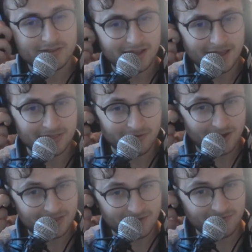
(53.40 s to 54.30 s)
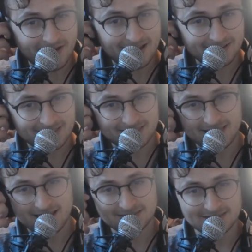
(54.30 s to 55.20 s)
and the fact that
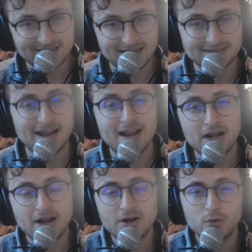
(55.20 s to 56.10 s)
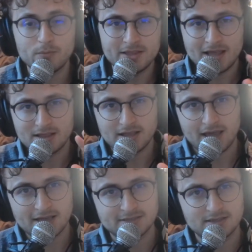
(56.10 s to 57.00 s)
that's the case, and I don't mean that like
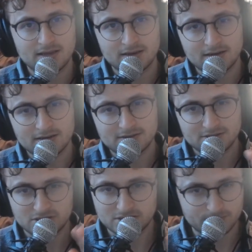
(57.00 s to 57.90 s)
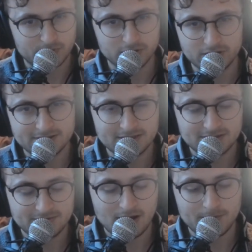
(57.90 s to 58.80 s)
as like a Nick just purely as a Knicks
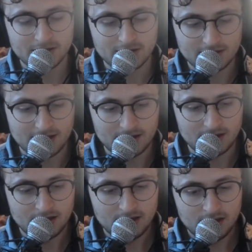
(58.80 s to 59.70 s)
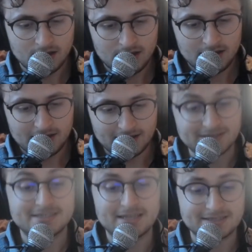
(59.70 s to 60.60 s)
fan. I mean like that in the
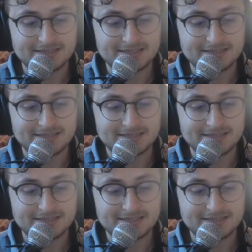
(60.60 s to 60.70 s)
sense